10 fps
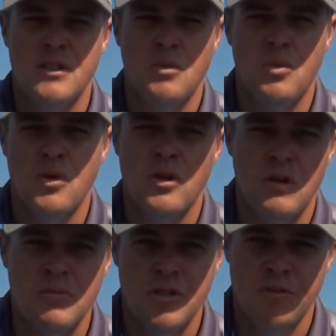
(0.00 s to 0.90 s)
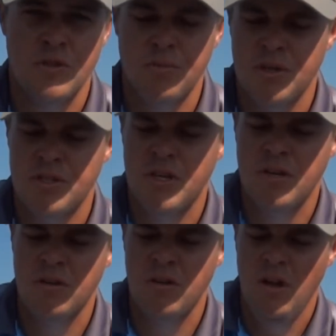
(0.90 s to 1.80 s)
in the water column just for a split
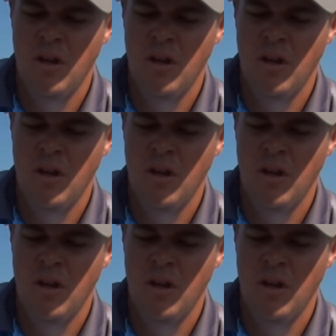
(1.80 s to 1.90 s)
second.